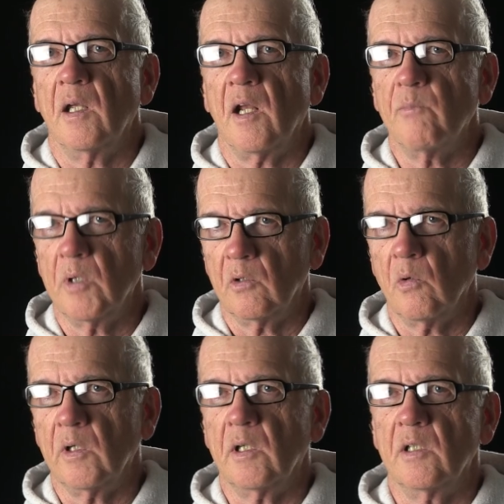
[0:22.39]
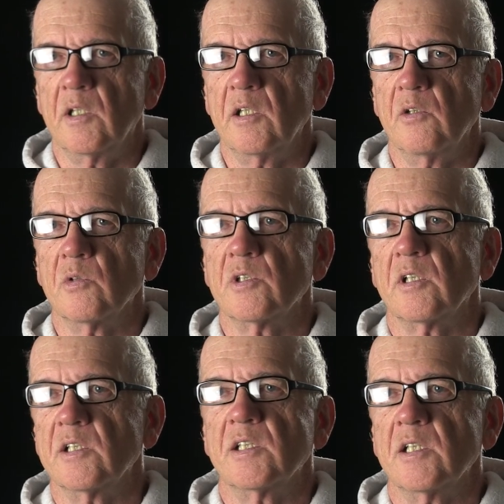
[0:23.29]
and I've been going
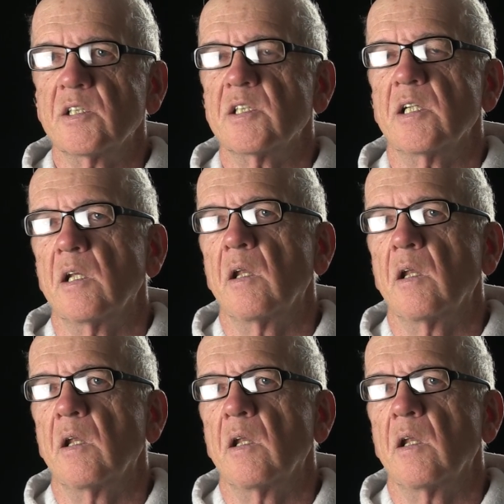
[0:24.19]
continuously since then.